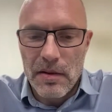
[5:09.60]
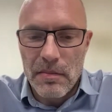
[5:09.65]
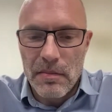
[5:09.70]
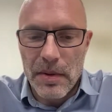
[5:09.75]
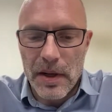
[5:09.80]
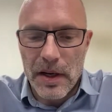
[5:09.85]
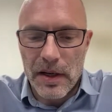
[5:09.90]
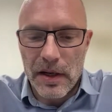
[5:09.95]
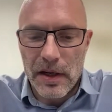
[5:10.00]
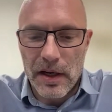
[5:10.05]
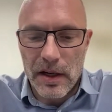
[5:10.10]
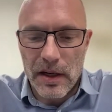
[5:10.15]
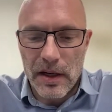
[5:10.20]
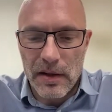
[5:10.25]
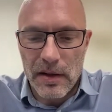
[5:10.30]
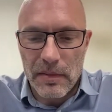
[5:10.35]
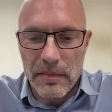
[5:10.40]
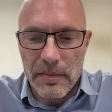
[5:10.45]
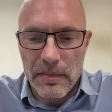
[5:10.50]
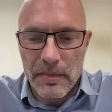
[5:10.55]
But
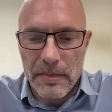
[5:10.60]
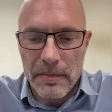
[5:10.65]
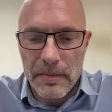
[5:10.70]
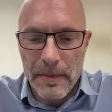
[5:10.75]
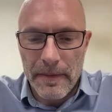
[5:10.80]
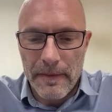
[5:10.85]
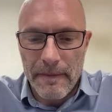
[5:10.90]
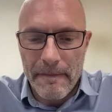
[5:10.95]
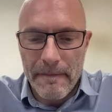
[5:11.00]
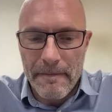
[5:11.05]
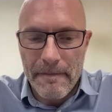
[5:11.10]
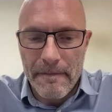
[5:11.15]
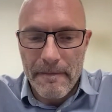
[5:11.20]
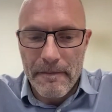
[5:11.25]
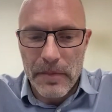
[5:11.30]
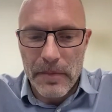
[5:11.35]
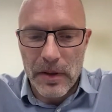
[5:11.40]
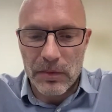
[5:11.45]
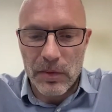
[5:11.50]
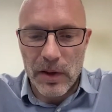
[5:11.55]

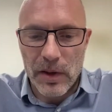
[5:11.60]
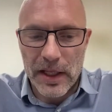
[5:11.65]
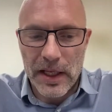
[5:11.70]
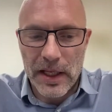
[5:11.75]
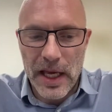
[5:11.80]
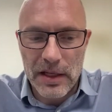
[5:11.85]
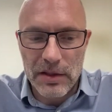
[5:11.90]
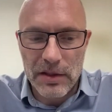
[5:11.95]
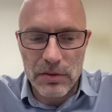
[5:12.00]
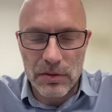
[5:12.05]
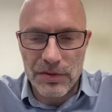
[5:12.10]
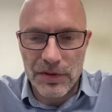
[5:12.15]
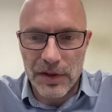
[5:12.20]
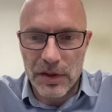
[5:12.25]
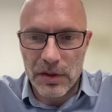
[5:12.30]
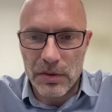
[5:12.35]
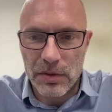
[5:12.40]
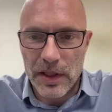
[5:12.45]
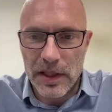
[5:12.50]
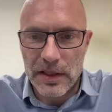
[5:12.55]
what it can do for
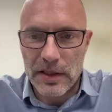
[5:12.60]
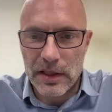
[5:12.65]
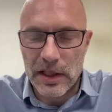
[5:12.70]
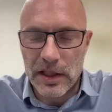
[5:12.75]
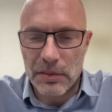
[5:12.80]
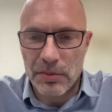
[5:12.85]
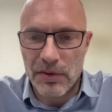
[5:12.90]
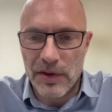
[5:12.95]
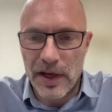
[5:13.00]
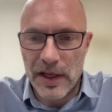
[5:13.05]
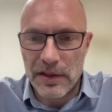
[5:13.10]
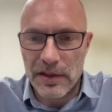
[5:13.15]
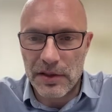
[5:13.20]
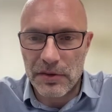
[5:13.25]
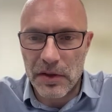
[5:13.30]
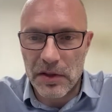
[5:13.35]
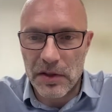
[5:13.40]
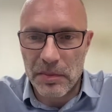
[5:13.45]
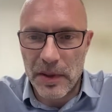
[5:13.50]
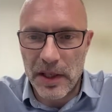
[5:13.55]
you is it can provide this
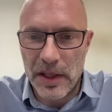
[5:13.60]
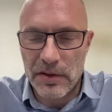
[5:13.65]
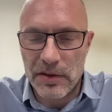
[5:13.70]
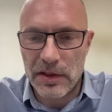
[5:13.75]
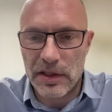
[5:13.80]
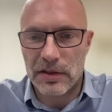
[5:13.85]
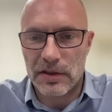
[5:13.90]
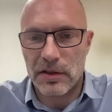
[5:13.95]
transparency.